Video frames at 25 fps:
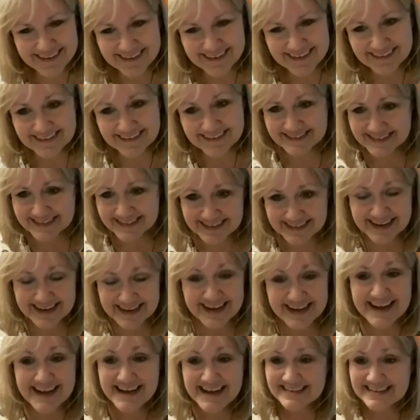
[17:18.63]
listen,
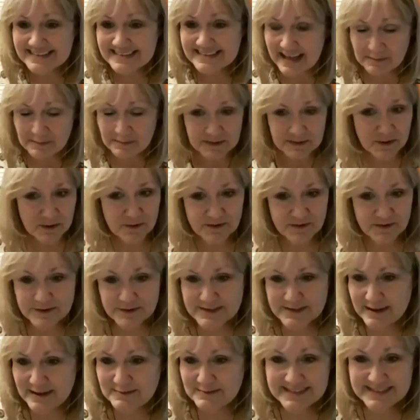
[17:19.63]
slapping you a few
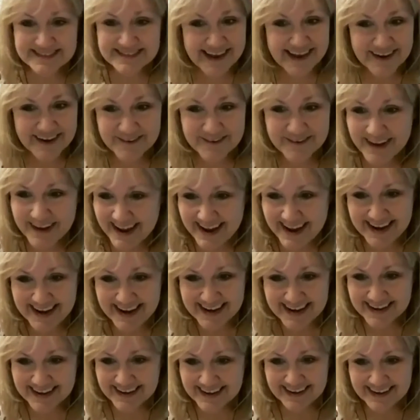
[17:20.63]
times is not okay,
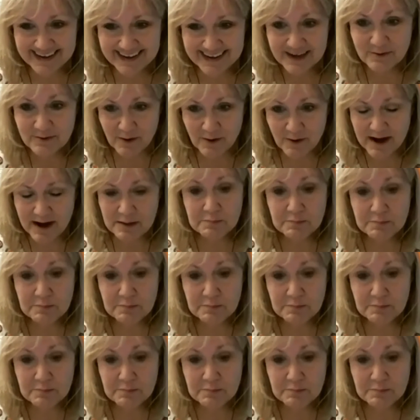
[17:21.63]
right?